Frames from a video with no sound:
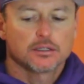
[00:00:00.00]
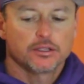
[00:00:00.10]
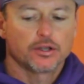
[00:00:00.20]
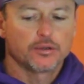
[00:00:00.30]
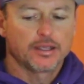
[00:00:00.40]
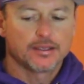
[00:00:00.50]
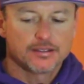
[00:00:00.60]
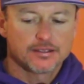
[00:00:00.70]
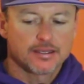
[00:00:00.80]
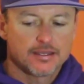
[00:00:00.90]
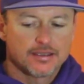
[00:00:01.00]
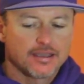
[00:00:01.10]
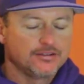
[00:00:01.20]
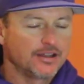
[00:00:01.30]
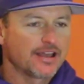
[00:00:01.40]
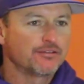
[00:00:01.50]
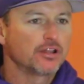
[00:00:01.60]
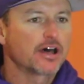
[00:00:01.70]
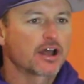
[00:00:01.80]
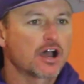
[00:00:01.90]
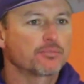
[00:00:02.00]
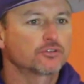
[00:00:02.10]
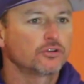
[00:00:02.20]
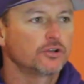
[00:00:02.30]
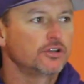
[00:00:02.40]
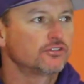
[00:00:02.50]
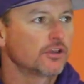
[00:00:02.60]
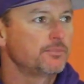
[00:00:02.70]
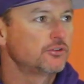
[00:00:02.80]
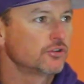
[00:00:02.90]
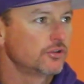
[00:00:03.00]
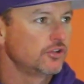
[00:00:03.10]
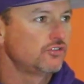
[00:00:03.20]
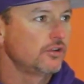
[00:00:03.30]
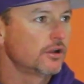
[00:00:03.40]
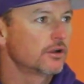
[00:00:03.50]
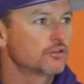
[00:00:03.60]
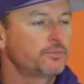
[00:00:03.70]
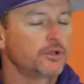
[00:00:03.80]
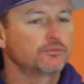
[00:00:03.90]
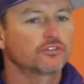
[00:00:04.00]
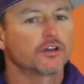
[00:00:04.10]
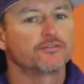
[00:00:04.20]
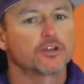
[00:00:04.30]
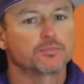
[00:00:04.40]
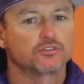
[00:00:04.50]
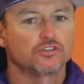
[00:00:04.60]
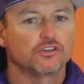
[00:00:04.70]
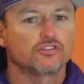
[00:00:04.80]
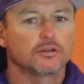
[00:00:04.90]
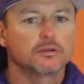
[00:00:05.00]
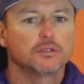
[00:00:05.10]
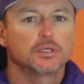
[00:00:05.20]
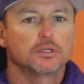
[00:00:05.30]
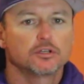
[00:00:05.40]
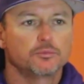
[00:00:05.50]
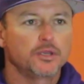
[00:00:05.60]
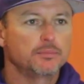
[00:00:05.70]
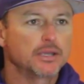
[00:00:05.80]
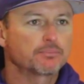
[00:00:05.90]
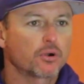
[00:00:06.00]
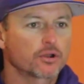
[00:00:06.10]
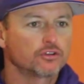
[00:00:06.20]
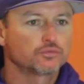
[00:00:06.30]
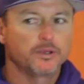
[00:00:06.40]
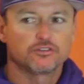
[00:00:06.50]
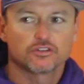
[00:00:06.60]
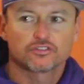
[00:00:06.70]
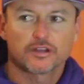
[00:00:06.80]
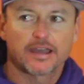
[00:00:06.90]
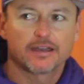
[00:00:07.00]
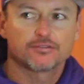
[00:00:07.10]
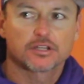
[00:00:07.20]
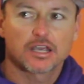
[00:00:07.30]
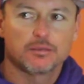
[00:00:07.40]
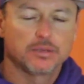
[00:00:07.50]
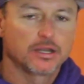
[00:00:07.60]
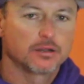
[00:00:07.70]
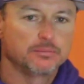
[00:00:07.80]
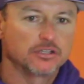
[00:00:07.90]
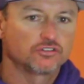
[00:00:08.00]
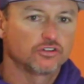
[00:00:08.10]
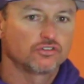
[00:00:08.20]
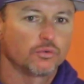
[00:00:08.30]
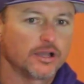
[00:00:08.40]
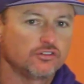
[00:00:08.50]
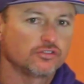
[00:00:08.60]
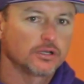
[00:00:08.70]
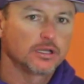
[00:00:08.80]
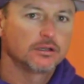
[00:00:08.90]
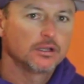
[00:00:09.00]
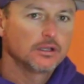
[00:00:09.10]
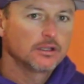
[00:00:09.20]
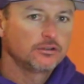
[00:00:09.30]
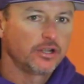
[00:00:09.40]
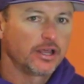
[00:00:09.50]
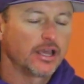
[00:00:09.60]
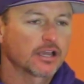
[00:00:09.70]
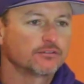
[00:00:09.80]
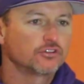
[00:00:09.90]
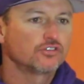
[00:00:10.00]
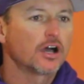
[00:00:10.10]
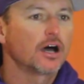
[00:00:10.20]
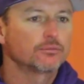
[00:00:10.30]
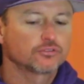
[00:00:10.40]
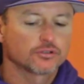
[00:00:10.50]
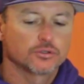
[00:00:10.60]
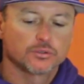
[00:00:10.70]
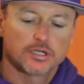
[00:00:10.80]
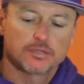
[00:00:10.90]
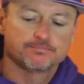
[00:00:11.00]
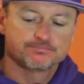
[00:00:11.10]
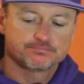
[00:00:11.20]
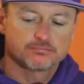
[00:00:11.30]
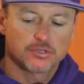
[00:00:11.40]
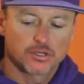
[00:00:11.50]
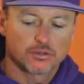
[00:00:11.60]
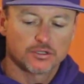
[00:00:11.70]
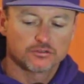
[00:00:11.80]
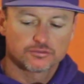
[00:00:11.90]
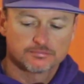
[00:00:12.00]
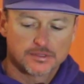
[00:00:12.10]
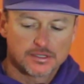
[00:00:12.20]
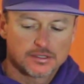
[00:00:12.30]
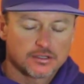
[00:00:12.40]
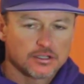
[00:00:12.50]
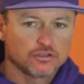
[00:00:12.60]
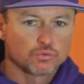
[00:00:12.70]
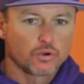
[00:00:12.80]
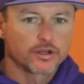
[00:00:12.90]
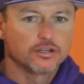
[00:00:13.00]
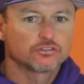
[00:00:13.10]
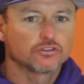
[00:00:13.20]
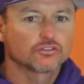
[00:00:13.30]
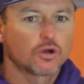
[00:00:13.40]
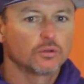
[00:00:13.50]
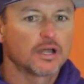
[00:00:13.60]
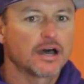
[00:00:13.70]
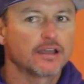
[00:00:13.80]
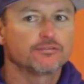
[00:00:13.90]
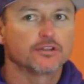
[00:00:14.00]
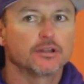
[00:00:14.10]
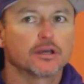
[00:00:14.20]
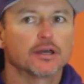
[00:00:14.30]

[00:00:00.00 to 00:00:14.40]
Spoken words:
he didn't have a lot of opportunities up until this year, and has put himself in a position to be a big part of his pitching staff, and came in a big situation and did a heck of a job. So he's wanted this his whole life, and